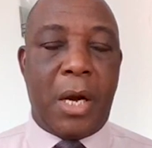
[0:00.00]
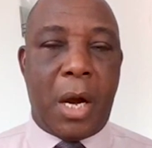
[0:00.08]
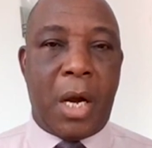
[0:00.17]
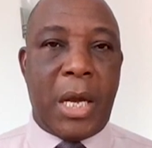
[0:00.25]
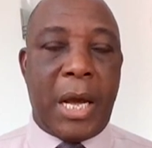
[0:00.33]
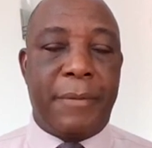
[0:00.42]

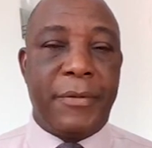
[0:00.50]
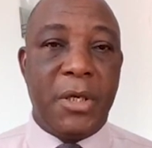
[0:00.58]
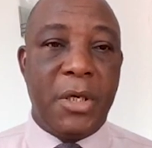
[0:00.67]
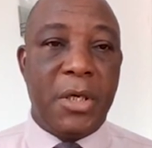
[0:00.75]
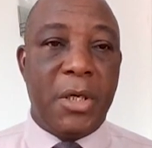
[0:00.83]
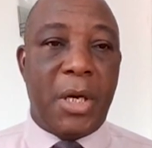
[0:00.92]
higher,
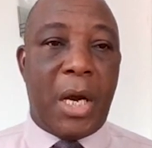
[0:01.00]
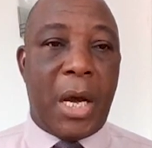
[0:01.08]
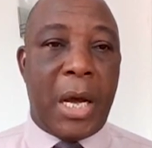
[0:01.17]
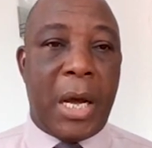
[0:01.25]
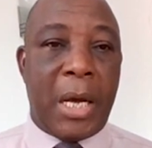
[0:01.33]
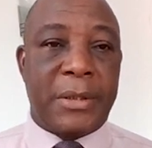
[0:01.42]

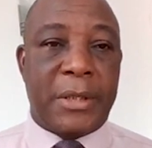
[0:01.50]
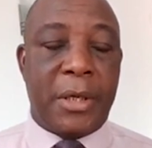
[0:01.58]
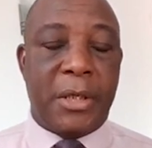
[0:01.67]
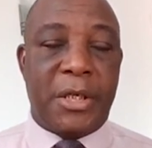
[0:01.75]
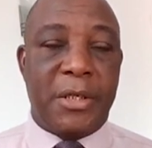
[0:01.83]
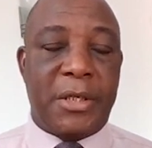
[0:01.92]

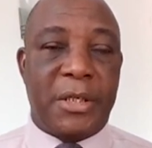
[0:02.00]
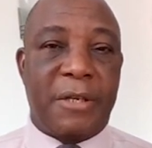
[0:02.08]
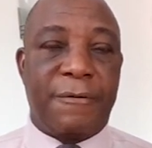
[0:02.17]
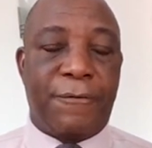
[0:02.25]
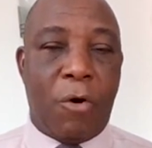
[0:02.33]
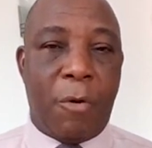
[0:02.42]
surging
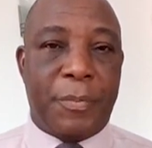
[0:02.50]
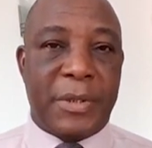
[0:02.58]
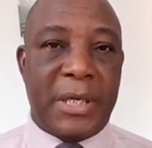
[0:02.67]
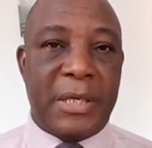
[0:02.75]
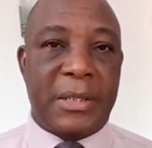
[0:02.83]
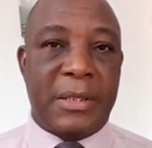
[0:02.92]
64%
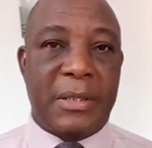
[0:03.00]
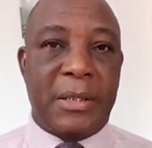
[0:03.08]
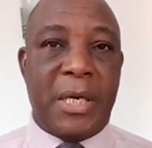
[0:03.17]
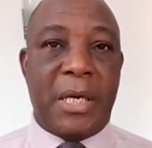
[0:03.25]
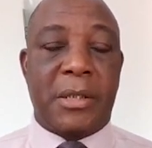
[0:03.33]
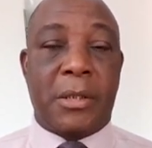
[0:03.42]
since the
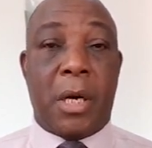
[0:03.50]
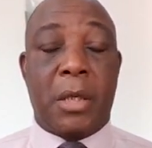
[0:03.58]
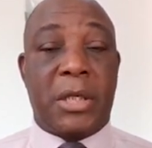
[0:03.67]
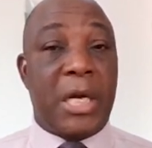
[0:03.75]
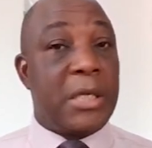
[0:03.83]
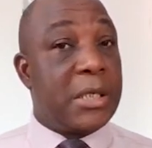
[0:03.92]
year
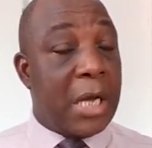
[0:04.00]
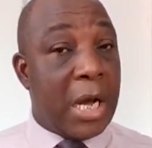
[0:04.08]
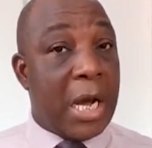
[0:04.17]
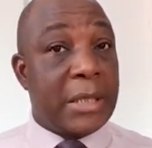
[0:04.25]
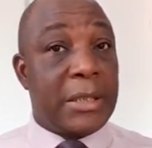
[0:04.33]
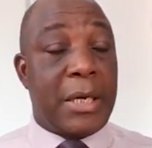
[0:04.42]
started,
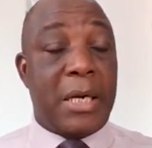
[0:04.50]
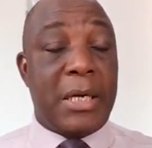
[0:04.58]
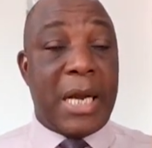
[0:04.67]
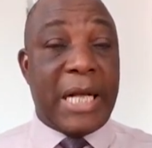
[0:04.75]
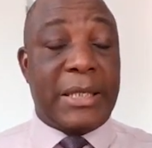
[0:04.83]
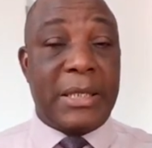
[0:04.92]
now at around
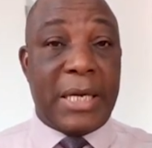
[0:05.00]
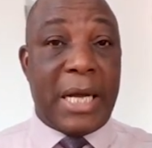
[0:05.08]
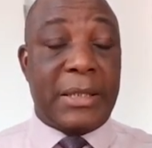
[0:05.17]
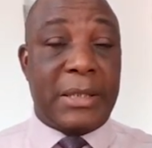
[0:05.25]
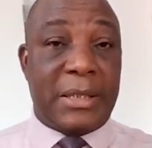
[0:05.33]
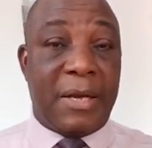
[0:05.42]

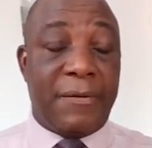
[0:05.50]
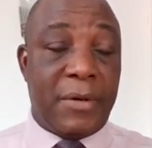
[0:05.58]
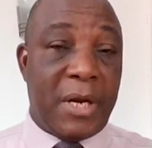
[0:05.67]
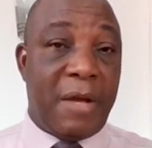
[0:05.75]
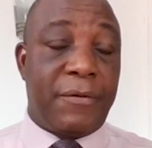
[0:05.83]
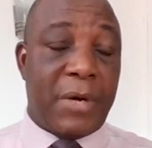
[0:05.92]

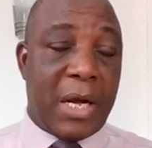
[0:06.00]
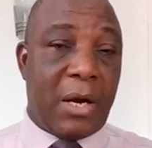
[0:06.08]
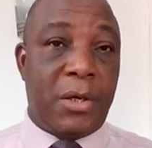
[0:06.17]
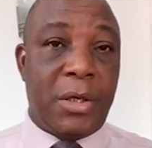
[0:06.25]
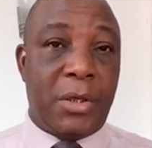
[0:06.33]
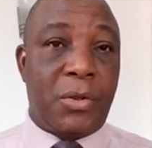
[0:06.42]
1997 level,
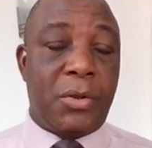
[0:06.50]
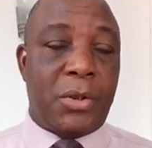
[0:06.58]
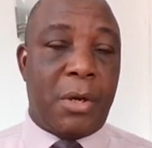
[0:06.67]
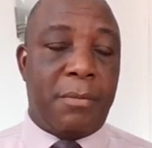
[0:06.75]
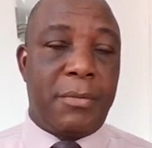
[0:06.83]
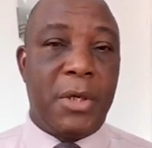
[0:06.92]
according to
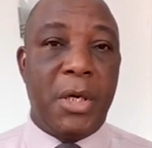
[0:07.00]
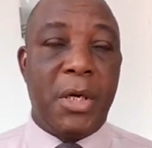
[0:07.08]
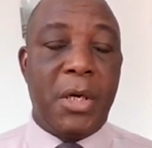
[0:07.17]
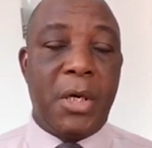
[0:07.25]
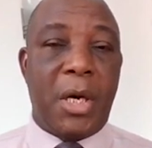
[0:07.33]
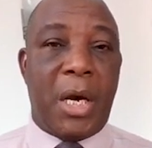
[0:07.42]
some
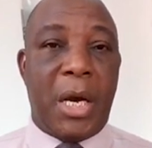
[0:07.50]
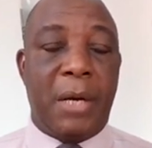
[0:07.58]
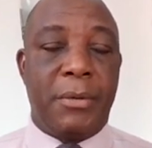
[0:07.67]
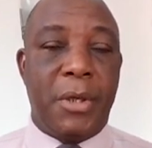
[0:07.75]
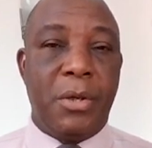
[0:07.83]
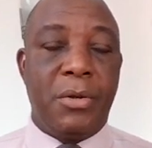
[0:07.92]

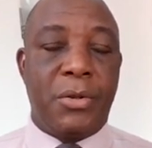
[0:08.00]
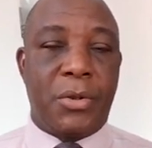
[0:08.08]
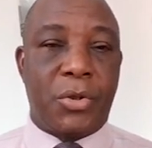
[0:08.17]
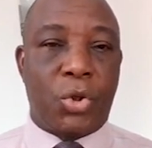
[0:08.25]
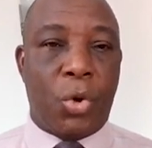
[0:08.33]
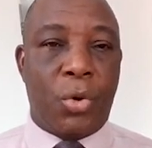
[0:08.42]

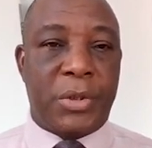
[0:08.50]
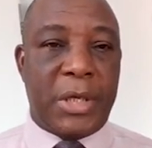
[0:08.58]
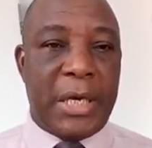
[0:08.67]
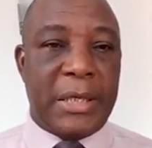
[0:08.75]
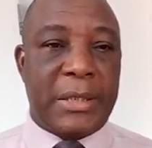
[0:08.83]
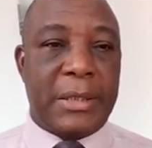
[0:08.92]
news
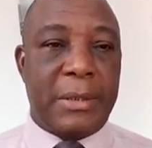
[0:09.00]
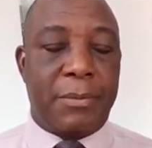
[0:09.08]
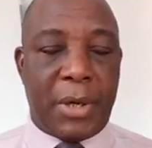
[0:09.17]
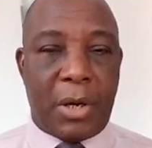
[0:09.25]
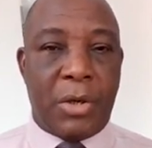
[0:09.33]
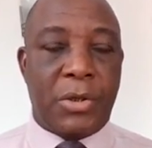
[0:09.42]
sources,
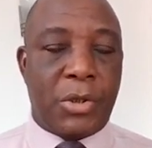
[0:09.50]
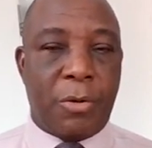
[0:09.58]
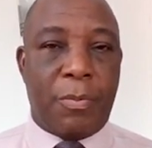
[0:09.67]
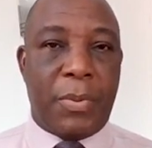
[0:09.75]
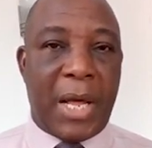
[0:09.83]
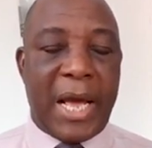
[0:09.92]
because
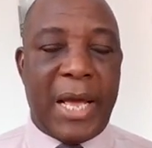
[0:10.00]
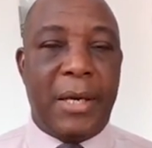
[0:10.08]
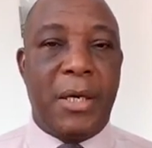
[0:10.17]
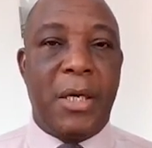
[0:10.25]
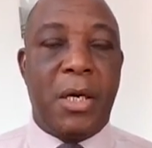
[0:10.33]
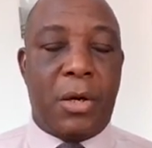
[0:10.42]
supply
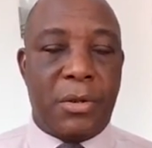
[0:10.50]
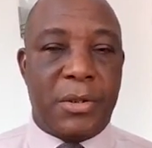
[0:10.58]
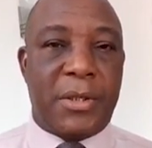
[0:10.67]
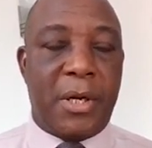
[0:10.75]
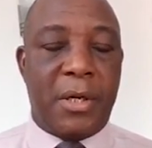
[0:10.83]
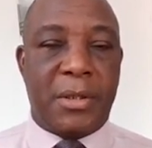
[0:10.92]

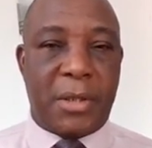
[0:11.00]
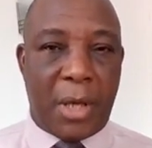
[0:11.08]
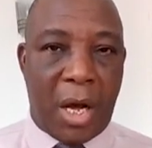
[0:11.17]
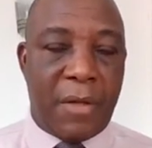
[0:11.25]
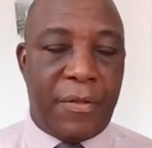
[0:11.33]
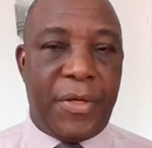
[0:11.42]
concerns
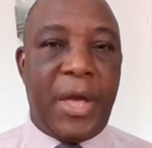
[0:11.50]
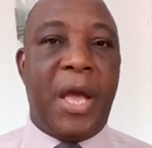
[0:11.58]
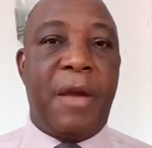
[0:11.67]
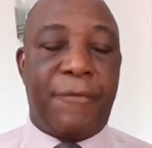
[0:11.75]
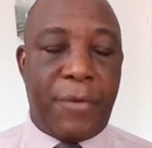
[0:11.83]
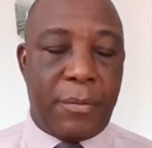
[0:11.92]
are
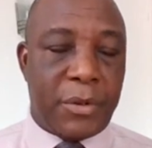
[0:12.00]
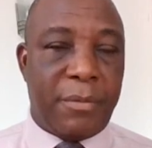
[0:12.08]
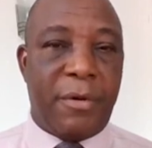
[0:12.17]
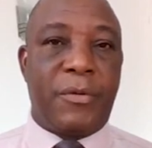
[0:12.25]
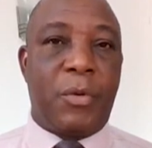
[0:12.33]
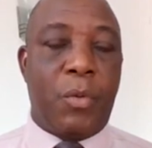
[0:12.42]
there from some
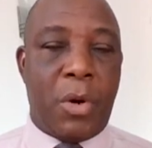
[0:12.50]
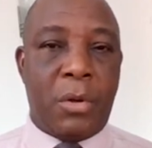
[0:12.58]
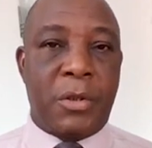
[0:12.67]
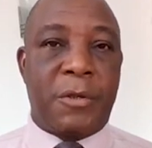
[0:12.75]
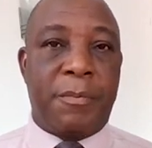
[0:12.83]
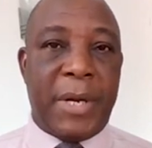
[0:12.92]
of the
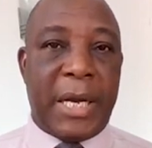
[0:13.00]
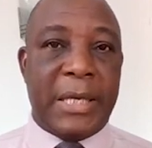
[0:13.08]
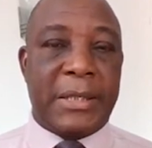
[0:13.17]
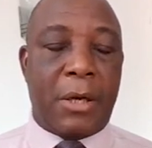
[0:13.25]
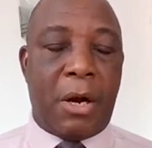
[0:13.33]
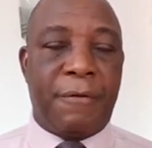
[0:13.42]
world's
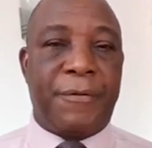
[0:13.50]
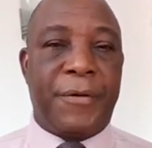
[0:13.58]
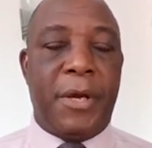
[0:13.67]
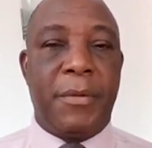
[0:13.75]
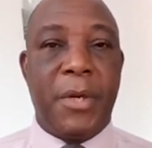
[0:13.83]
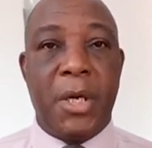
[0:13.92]
biggest coffee